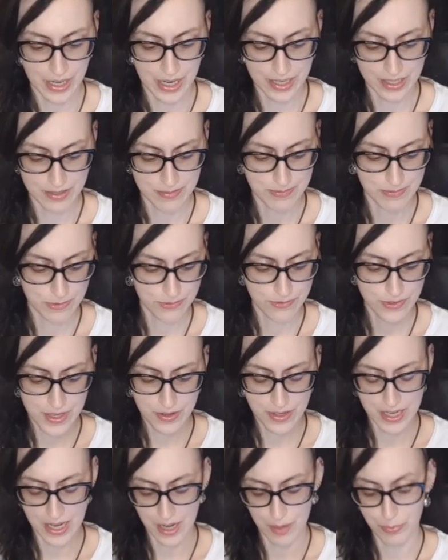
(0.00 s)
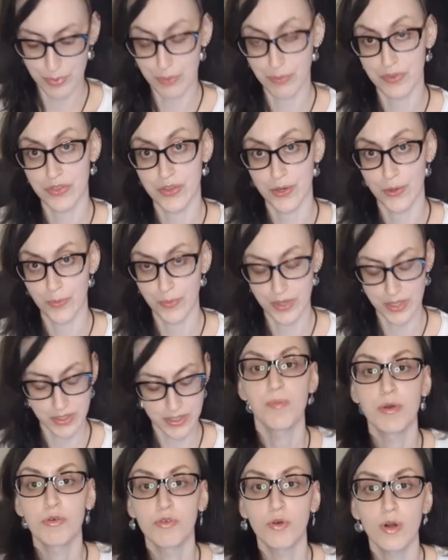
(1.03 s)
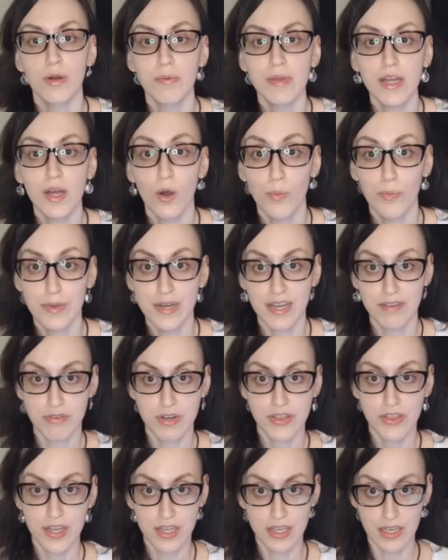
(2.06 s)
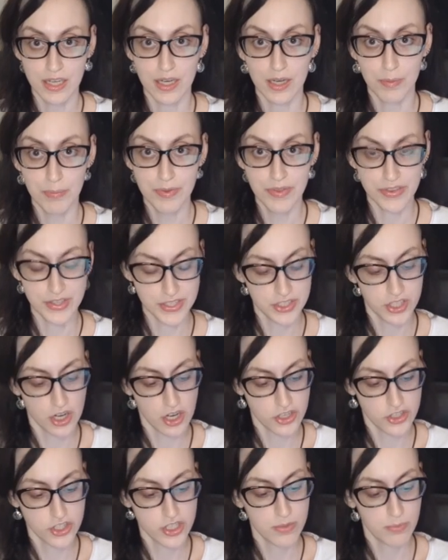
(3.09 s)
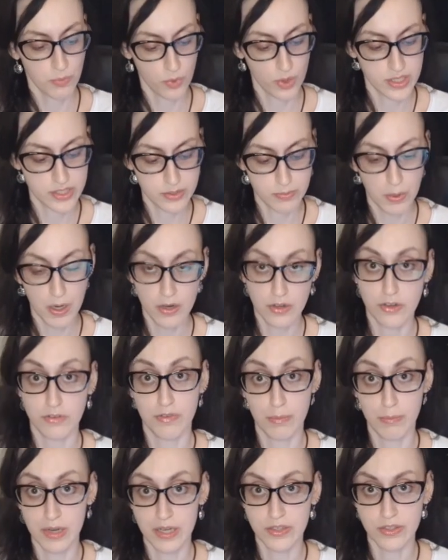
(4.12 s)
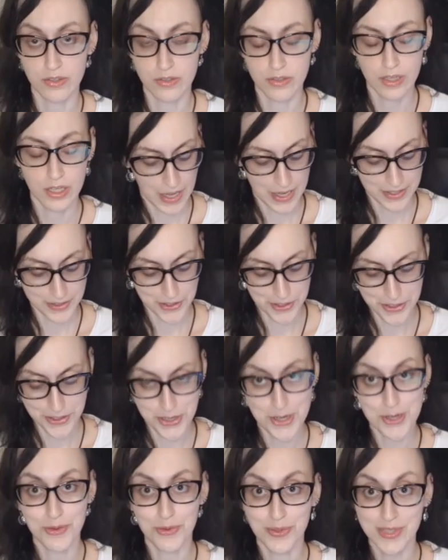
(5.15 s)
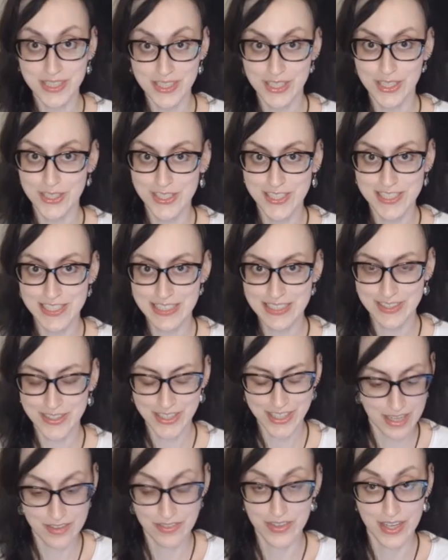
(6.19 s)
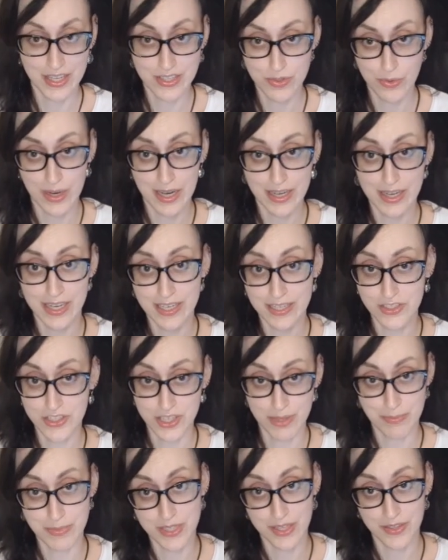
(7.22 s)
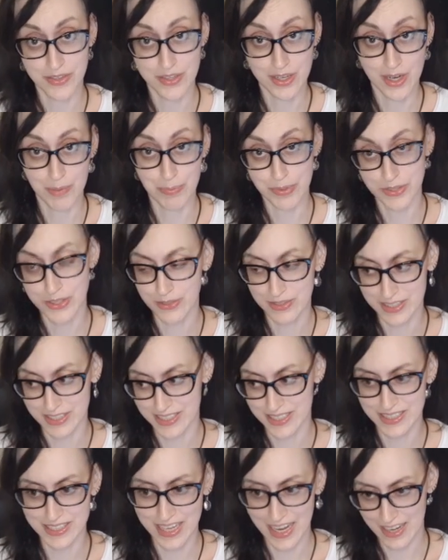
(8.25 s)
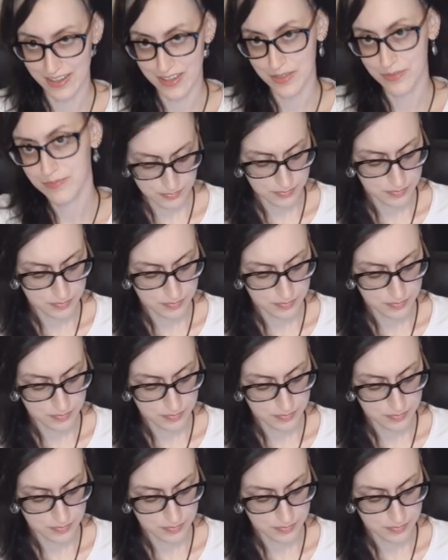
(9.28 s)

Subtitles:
I am very happy with their work. Before we open everything up, this costume was part of a bundle. I got it on a really good deal, and that's why I kind of jumped on the opportunity to get it.